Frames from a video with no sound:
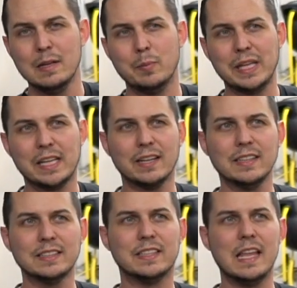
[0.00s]

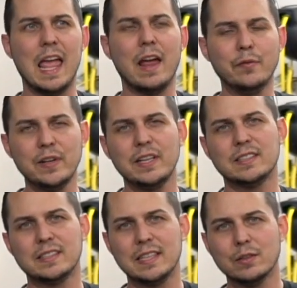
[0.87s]
because every
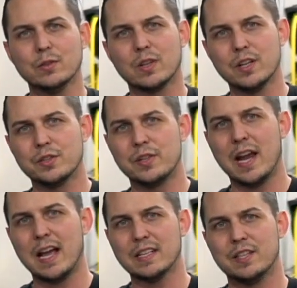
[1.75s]
single country
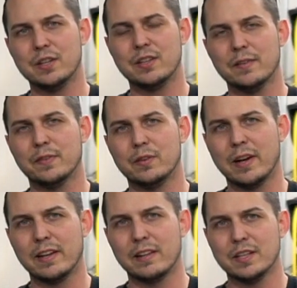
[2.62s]
has their different
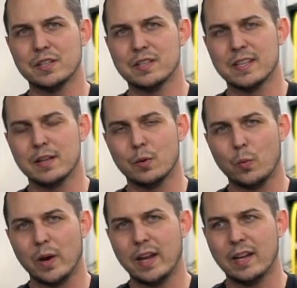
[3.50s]
regulations and their
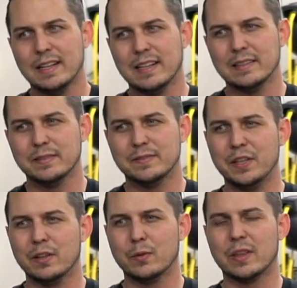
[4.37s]
way of
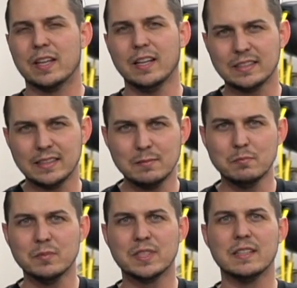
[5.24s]
dealing with
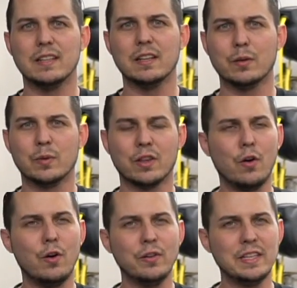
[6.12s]
customs and dealing with
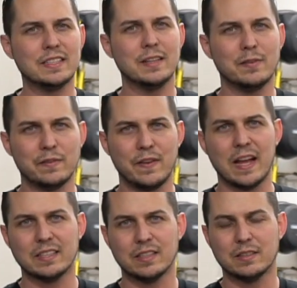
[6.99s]
all these different
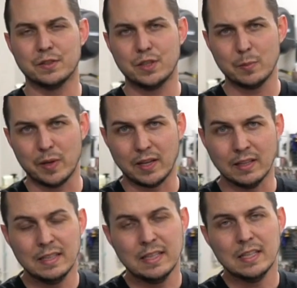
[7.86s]
facets of shipping.
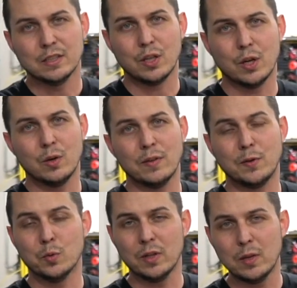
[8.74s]
So if
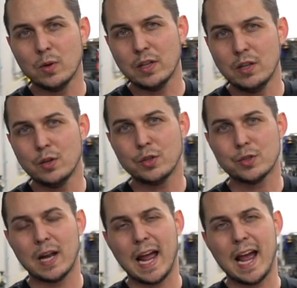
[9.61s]
you really want to know, you
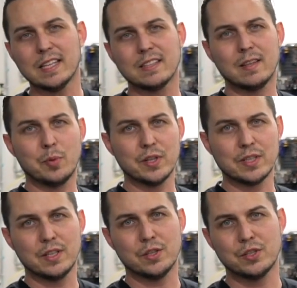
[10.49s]
should ask the
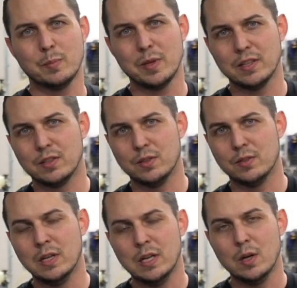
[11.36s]
person that you're shipping
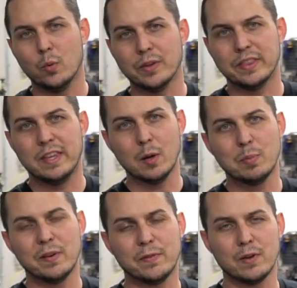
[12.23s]
to what their
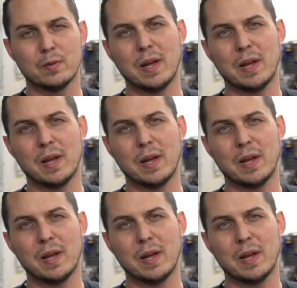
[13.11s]
preferred